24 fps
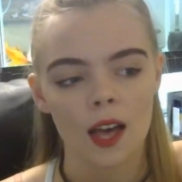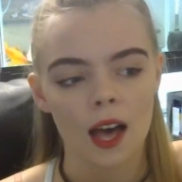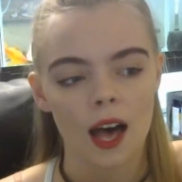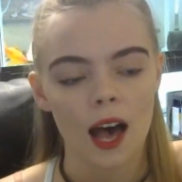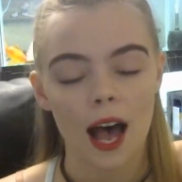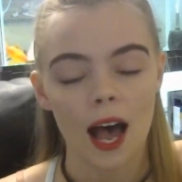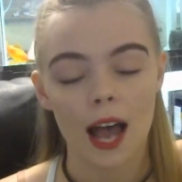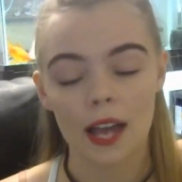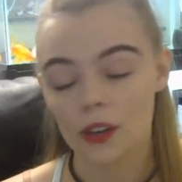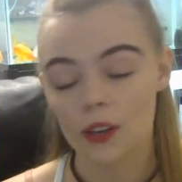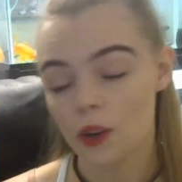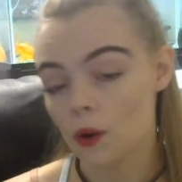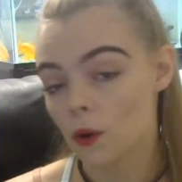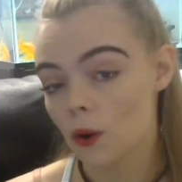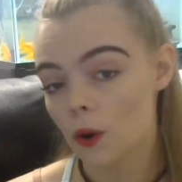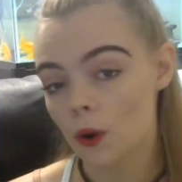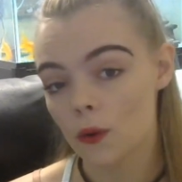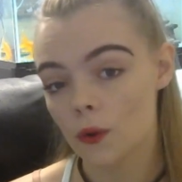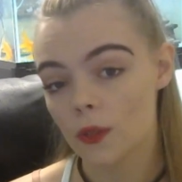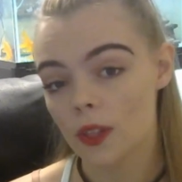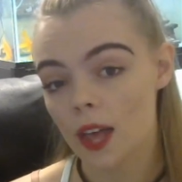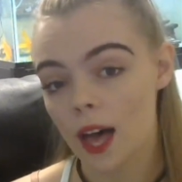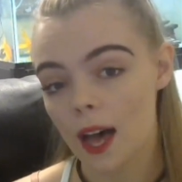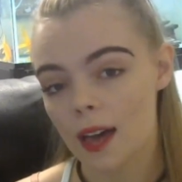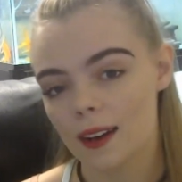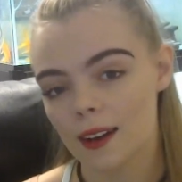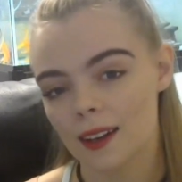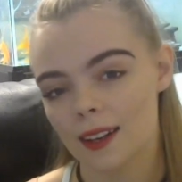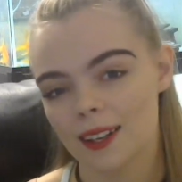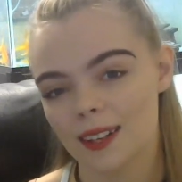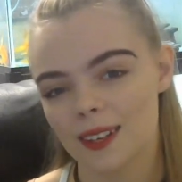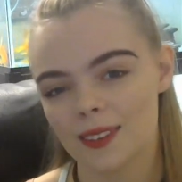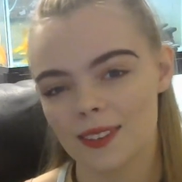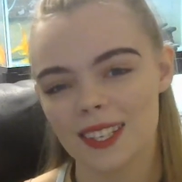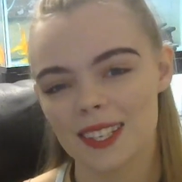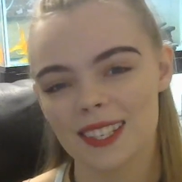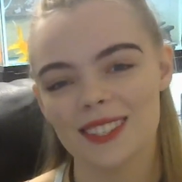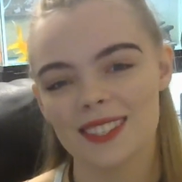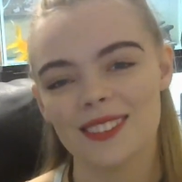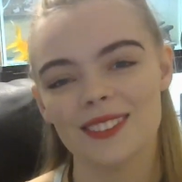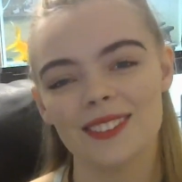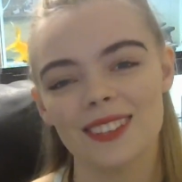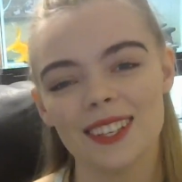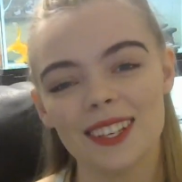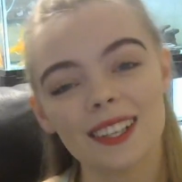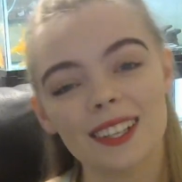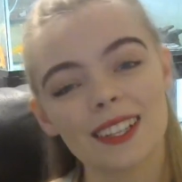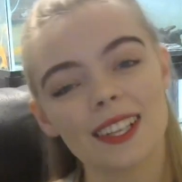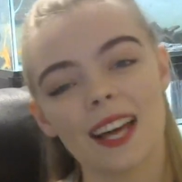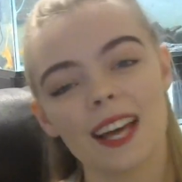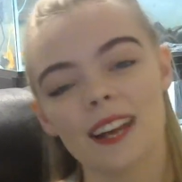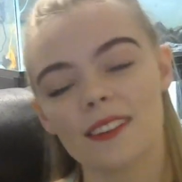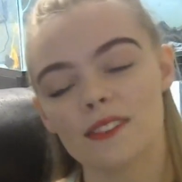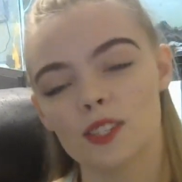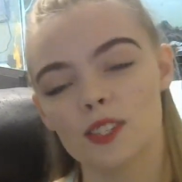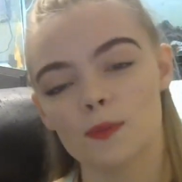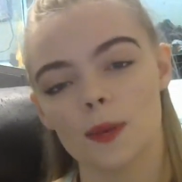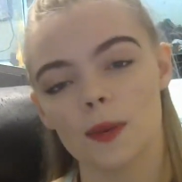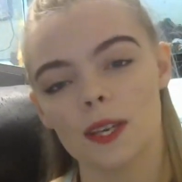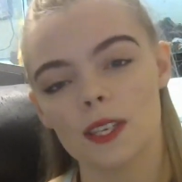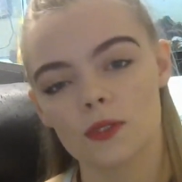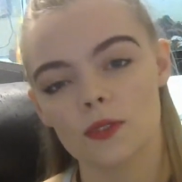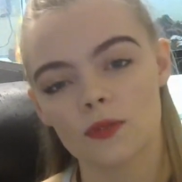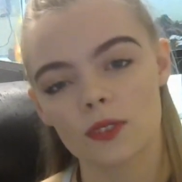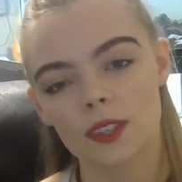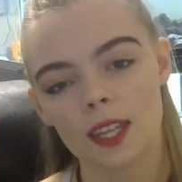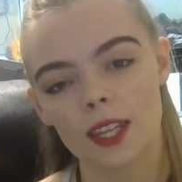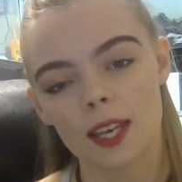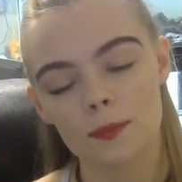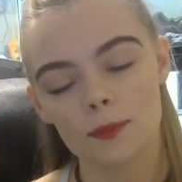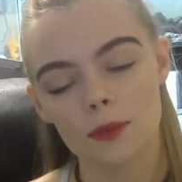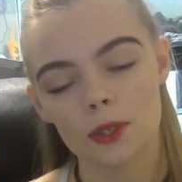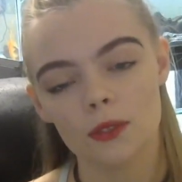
I don't own that because you need a lot of space for them.